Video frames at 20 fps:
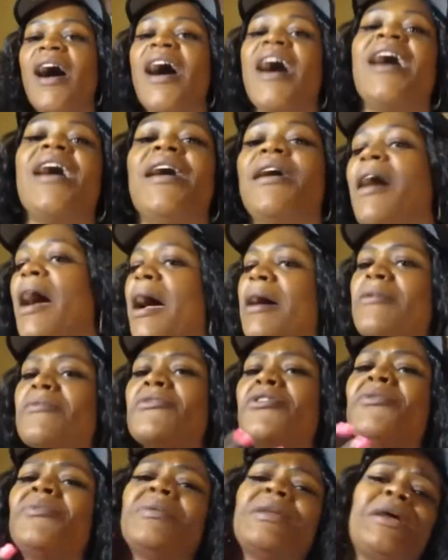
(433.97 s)
I don't
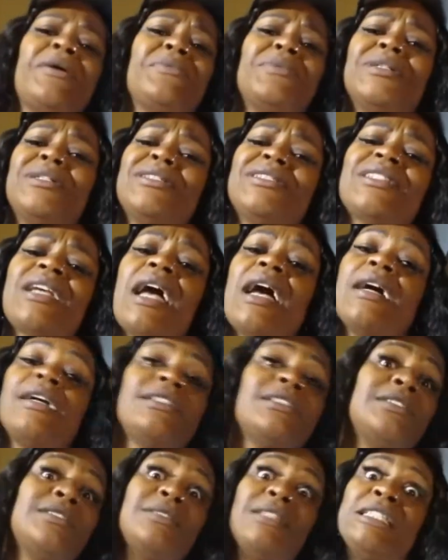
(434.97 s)
know what that was,
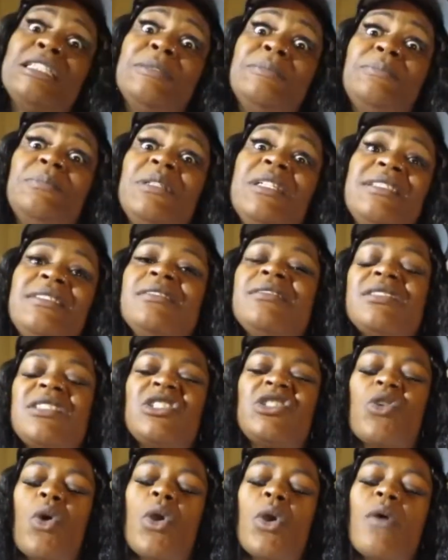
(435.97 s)
guys. This
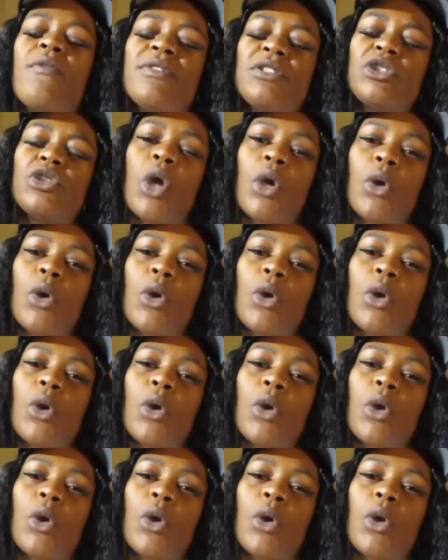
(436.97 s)
started.